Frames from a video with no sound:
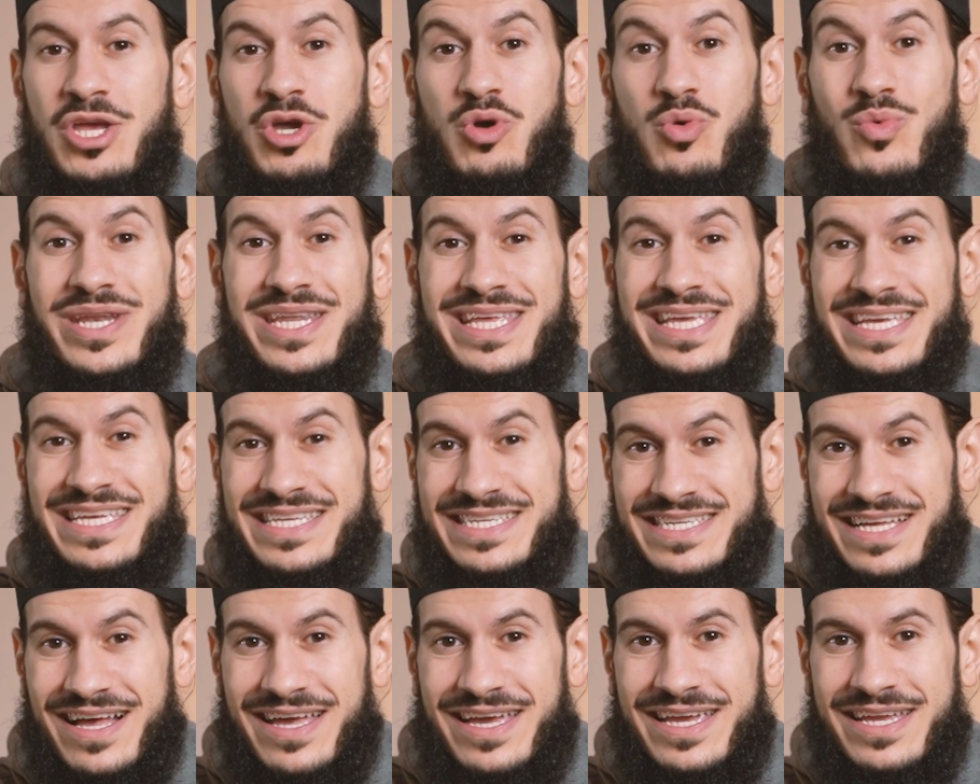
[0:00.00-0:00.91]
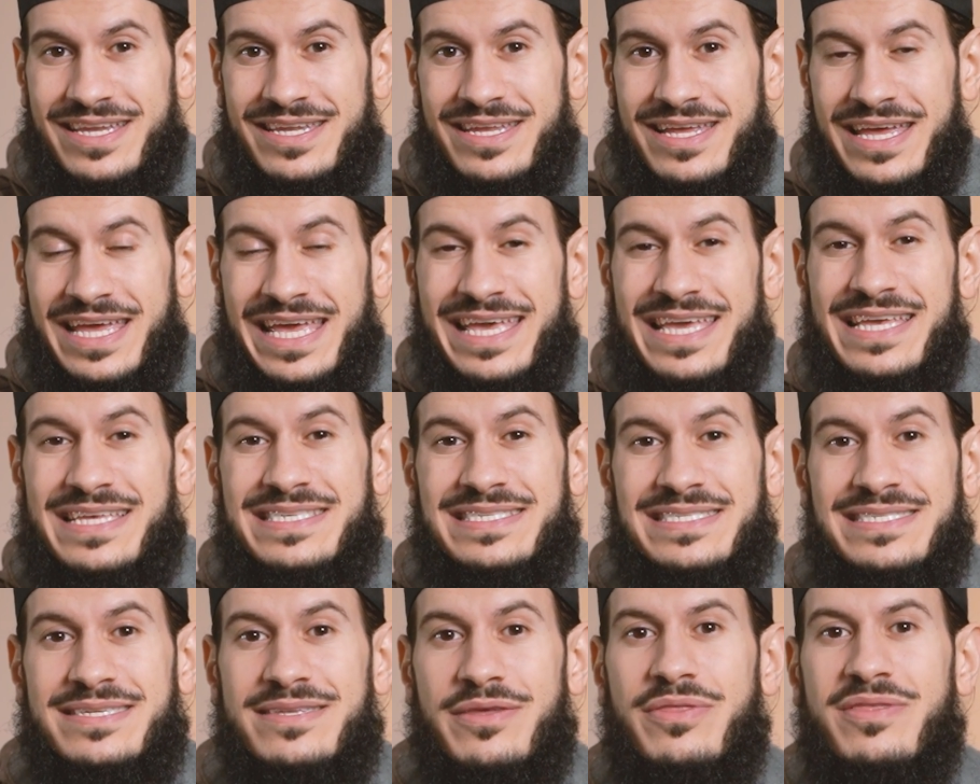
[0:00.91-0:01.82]
When he died, he's
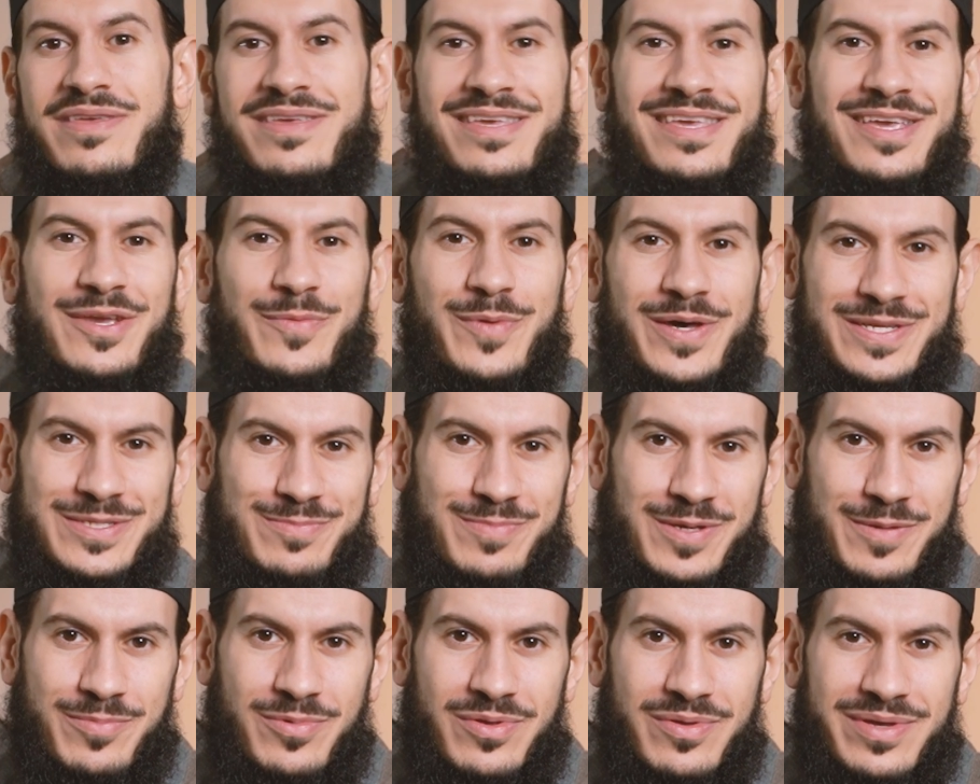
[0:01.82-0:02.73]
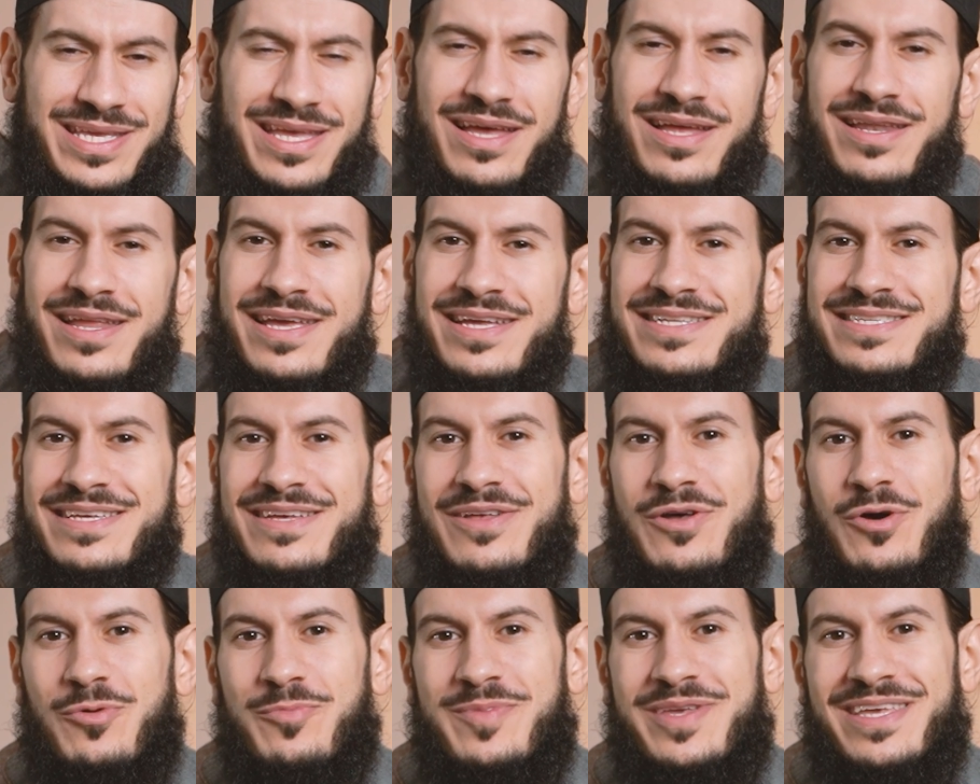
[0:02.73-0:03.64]
still thinking about his people. Ya
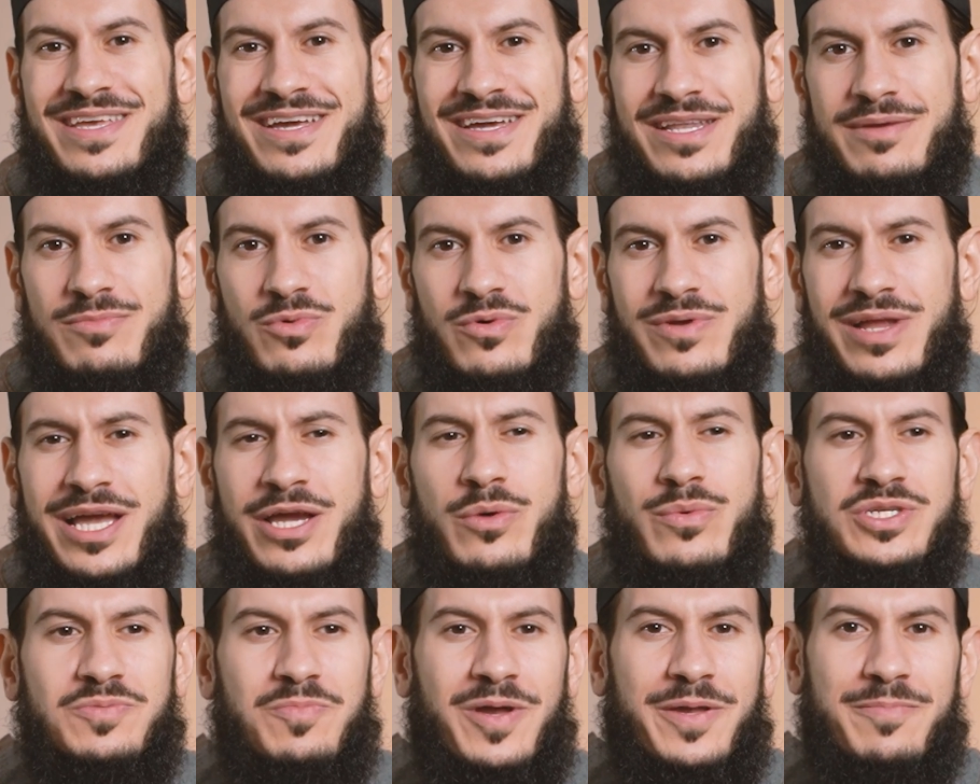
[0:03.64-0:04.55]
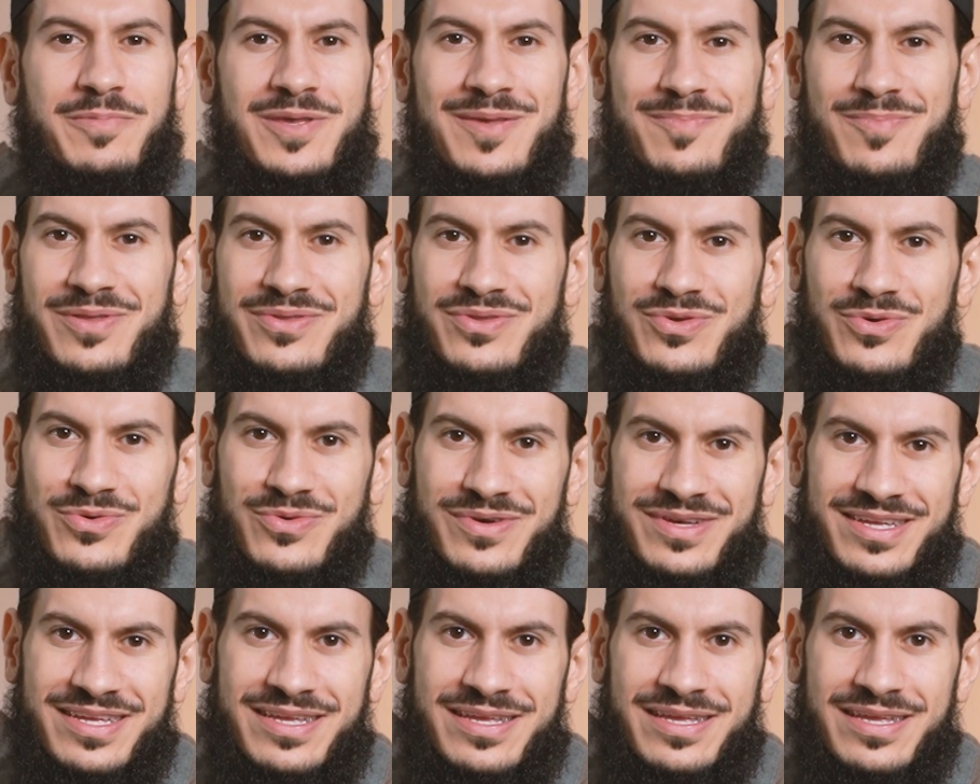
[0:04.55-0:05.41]
Layta Qawmi Ya'lamun, I wish my people knew.